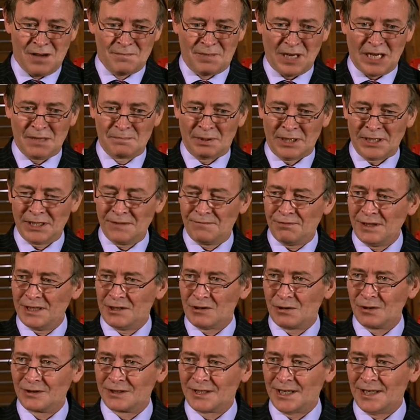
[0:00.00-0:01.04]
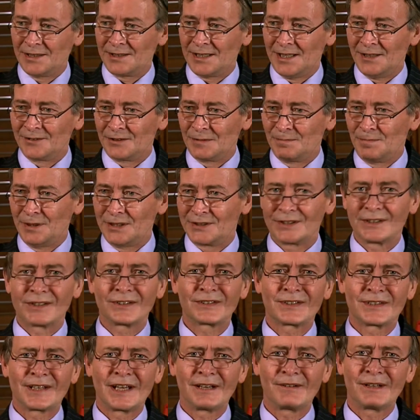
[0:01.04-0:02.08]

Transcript: Also, wouldn't people be concerned